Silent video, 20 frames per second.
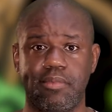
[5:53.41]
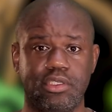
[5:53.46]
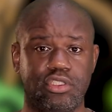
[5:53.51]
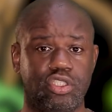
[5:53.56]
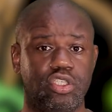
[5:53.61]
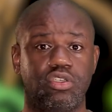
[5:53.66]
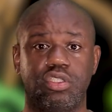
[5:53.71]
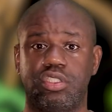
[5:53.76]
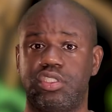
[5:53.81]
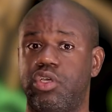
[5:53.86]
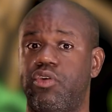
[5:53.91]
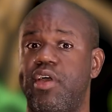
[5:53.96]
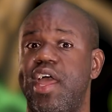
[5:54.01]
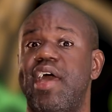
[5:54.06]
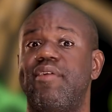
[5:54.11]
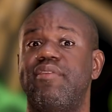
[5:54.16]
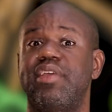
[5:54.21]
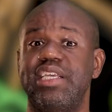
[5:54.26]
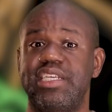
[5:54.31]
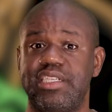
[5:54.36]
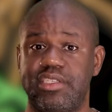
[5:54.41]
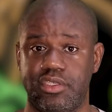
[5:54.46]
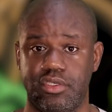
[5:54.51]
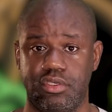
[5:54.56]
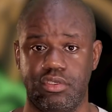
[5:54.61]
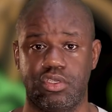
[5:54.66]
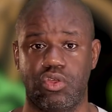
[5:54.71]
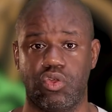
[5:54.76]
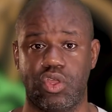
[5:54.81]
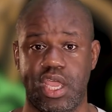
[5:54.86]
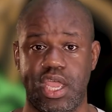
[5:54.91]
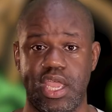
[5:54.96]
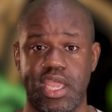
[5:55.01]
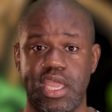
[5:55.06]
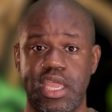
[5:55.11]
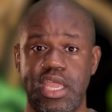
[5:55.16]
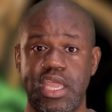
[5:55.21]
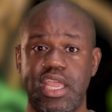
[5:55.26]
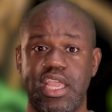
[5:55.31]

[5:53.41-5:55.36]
but you're gonna still have issues, okay?